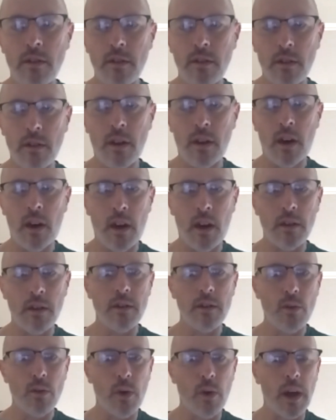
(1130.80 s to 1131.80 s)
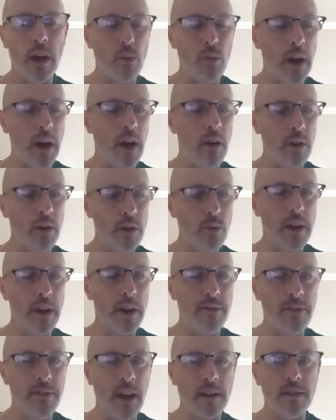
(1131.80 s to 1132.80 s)
uh, quite well and quite
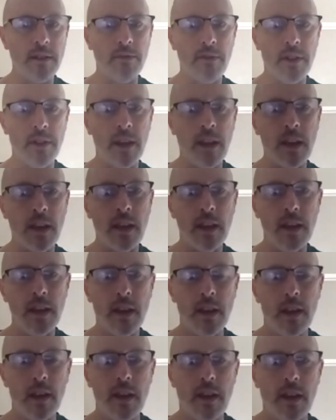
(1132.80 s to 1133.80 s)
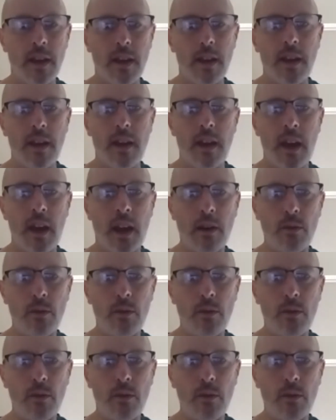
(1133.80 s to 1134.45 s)
effectively, and